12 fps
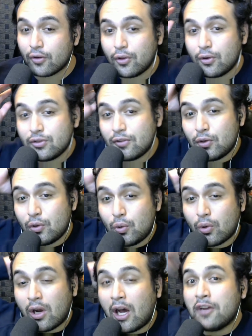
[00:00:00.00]
those of you who
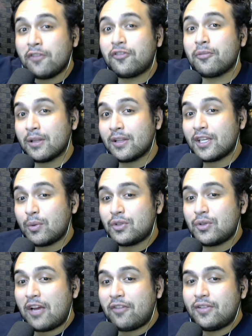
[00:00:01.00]
are unfamiliar with
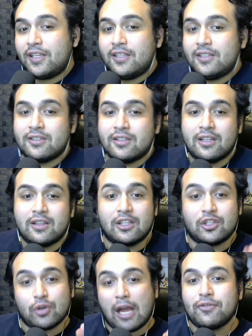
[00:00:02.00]
draft leagues, the
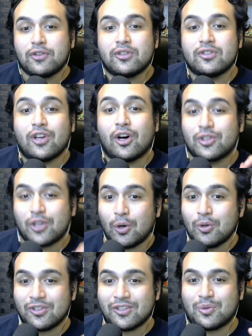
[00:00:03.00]
drafters, called
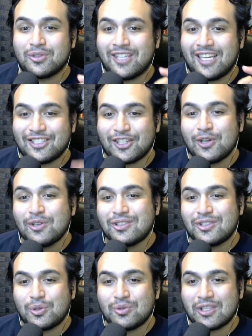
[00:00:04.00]
coaches, will take turns
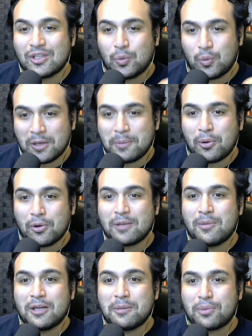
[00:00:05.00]
choosing one
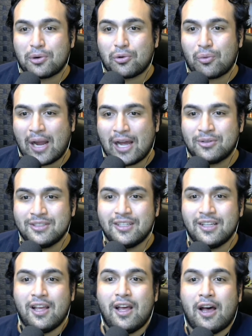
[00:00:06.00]
Pokemon per round
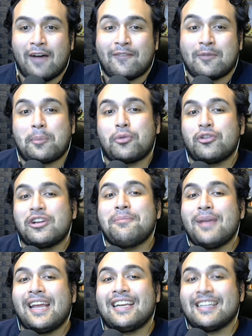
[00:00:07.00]
from a
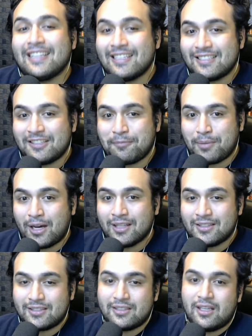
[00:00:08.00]
pre-made list of
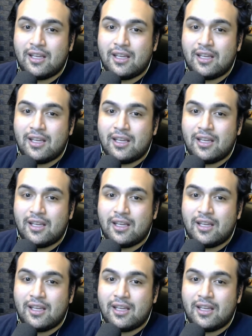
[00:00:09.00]
mons.